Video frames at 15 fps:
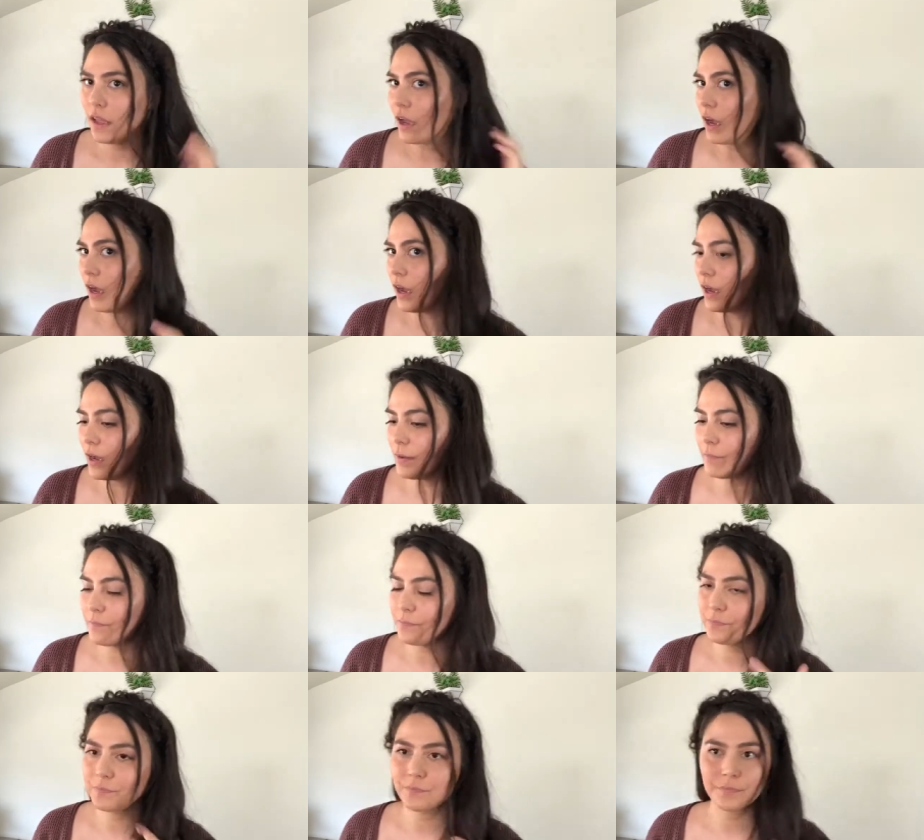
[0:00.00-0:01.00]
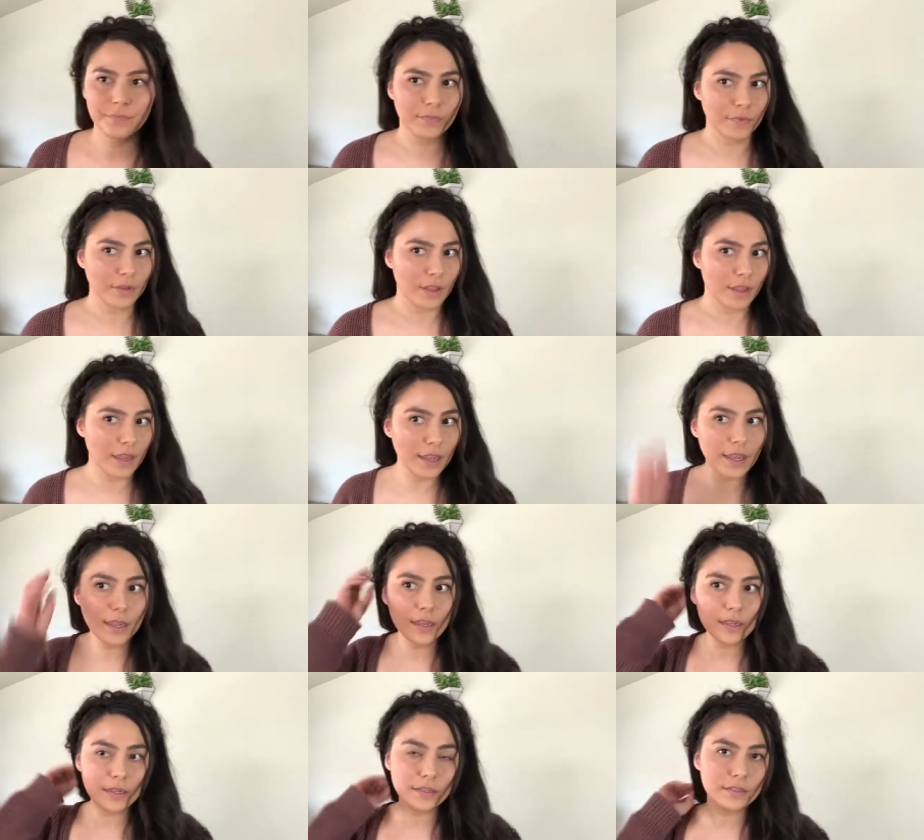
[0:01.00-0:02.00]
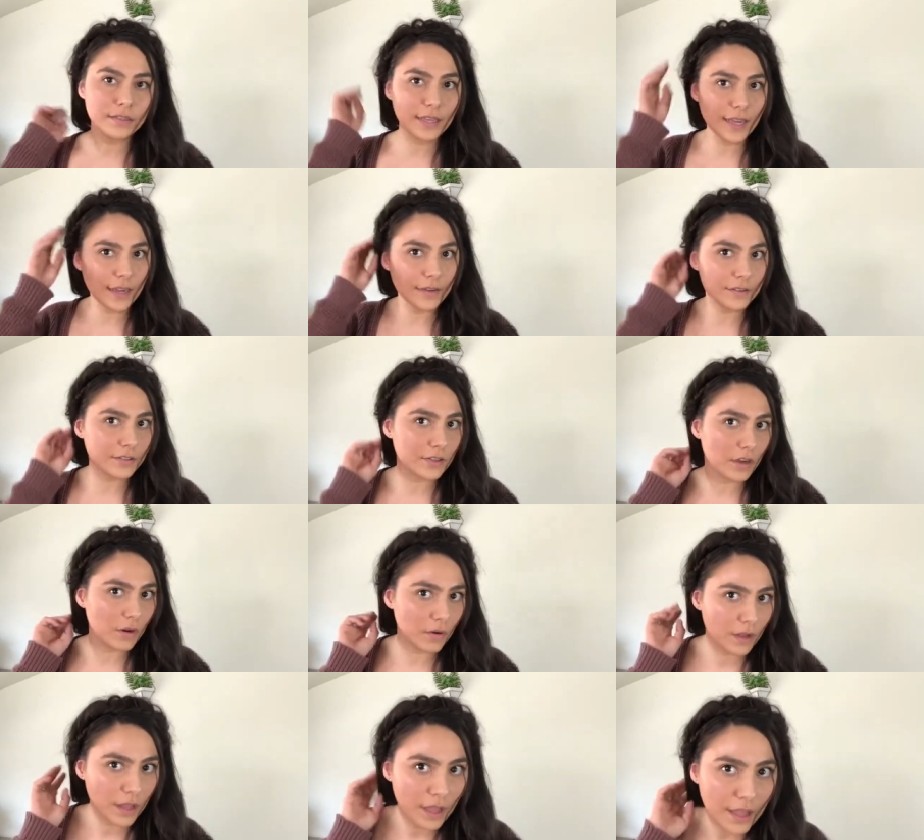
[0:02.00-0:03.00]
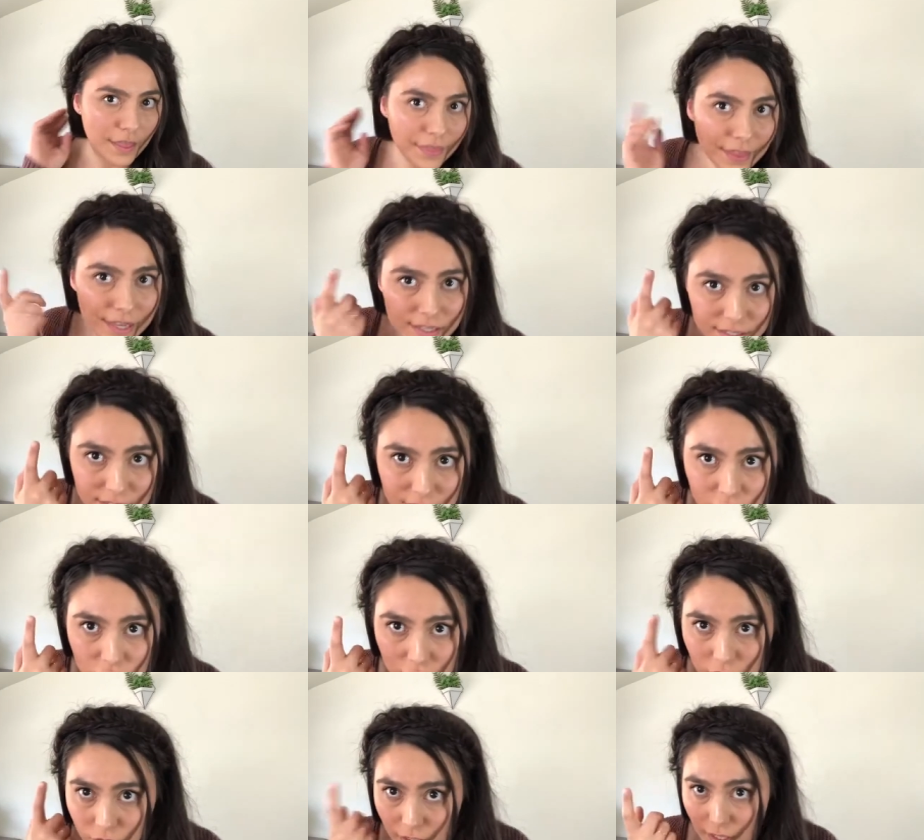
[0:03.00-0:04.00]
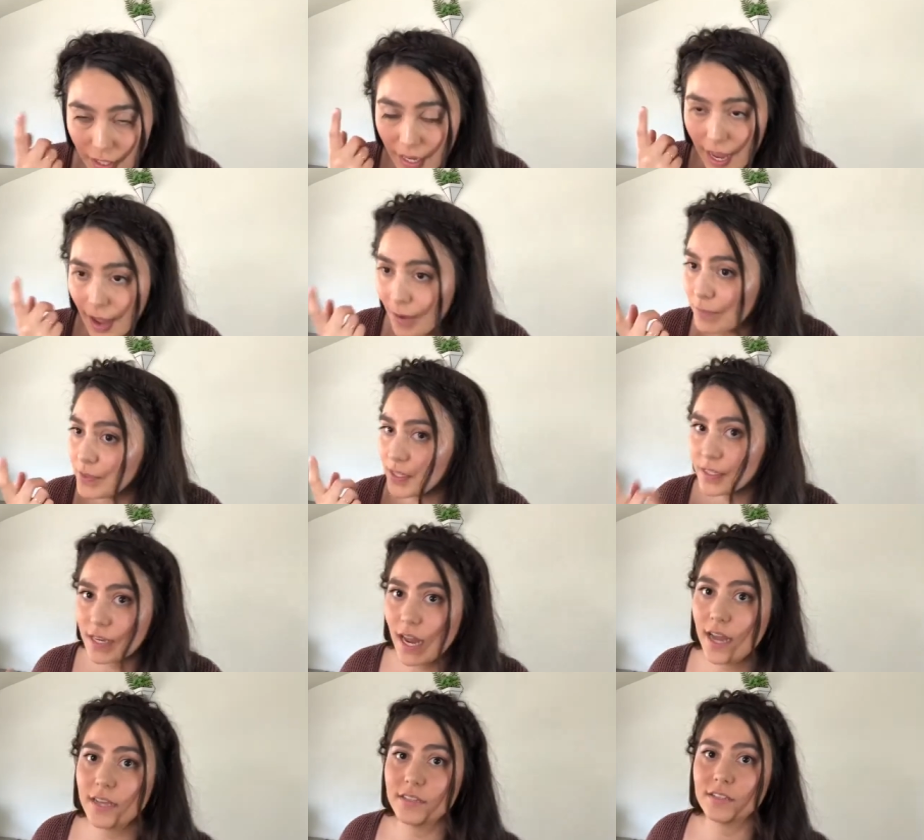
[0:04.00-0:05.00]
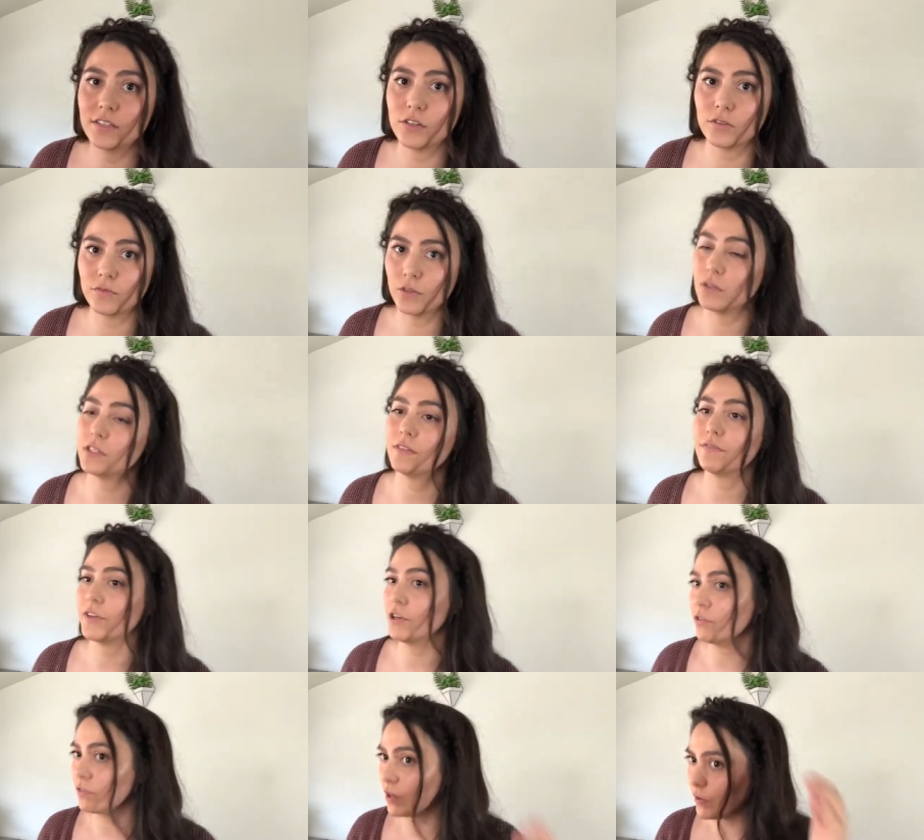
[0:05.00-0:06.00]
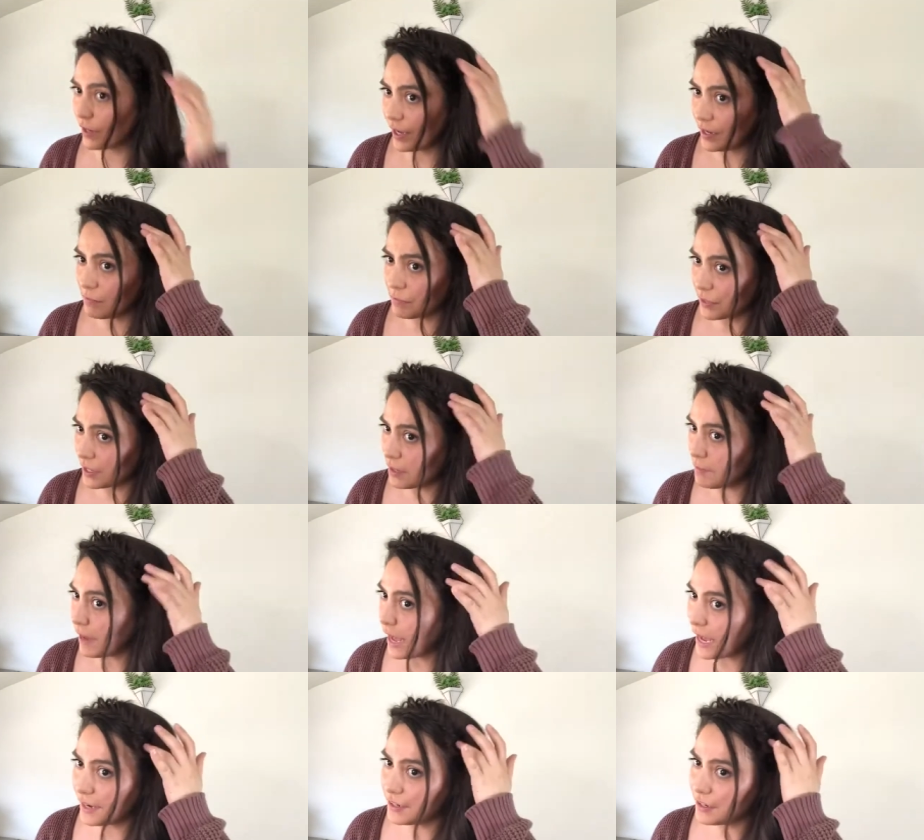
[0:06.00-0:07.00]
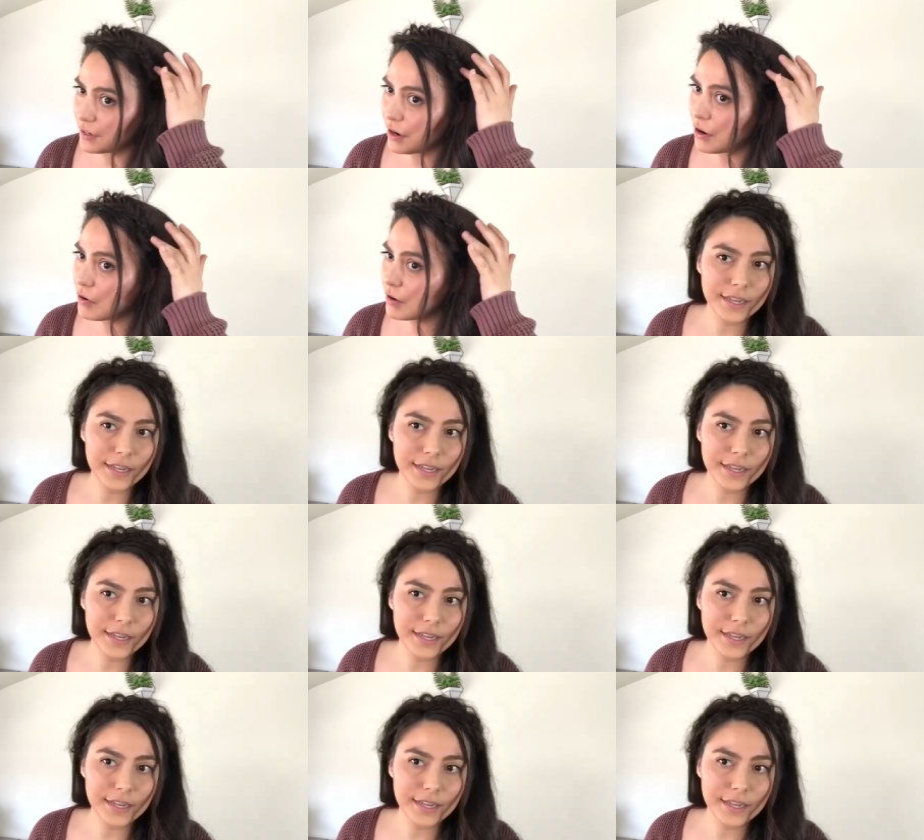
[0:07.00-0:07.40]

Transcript: And yeah, so this should really help disguise your roots if they're grown in pretty bad, you know?